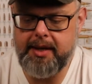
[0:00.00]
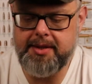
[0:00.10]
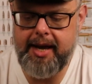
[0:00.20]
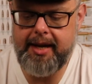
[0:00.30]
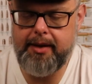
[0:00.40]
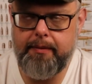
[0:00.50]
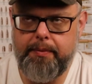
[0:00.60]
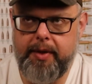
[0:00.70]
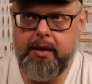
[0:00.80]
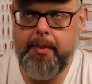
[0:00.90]
because I can
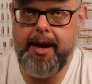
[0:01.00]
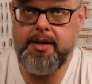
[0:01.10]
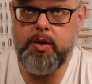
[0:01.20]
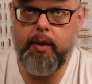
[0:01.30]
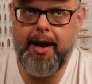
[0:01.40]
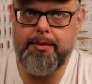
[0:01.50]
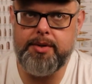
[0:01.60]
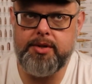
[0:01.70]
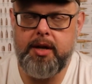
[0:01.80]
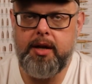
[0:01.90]
think back to when I
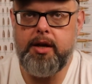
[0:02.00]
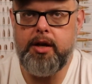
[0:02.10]
was